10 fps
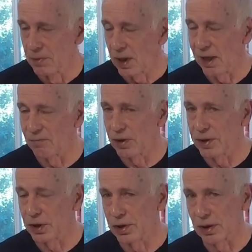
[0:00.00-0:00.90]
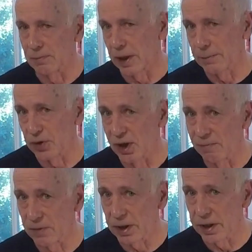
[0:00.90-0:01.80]
average, sometimes
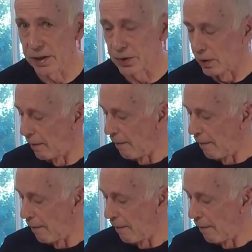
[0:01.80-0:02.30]
7 days.